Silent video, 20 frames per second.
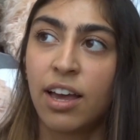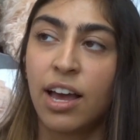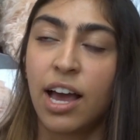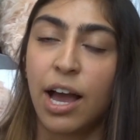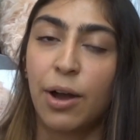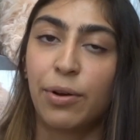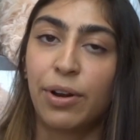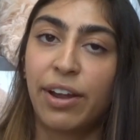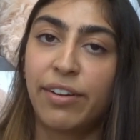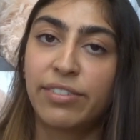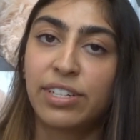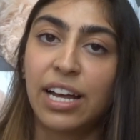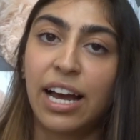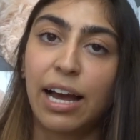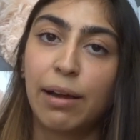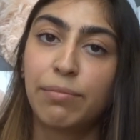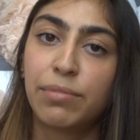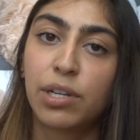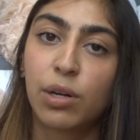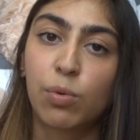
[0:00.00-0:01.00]
I would have
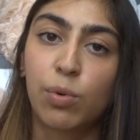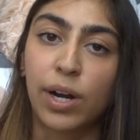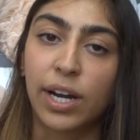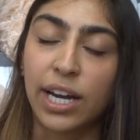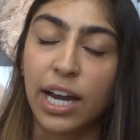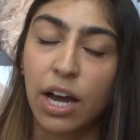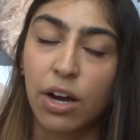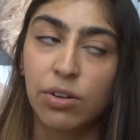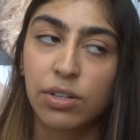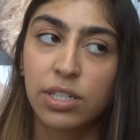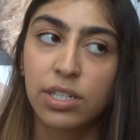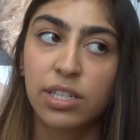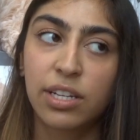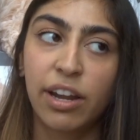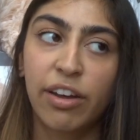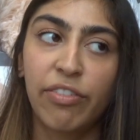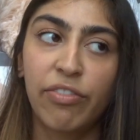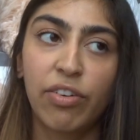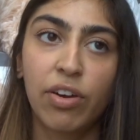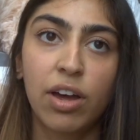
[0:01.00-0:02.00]
time to work out and
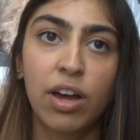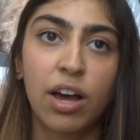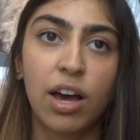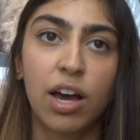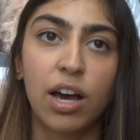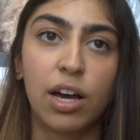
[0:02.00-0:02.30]
stuff.